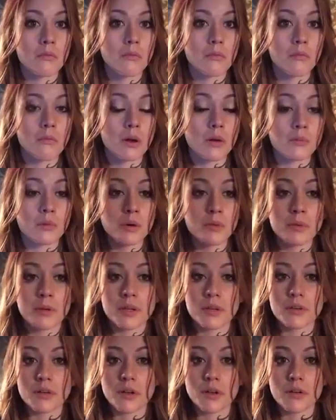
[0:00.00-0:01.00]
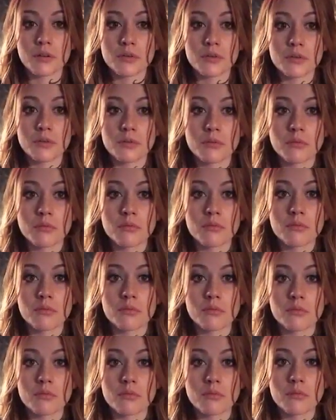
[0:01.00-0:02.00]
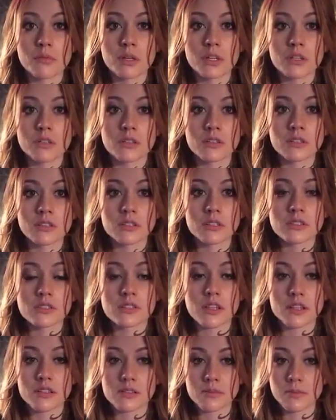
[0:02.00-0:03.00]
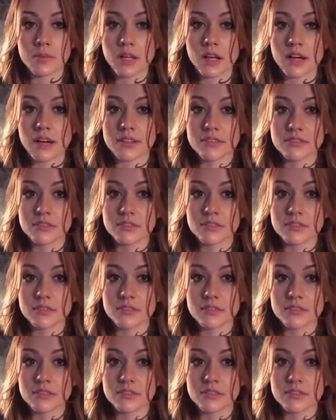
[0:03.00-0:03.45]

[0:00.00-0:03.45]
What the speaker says: I'm hoping it does. It says I'm live.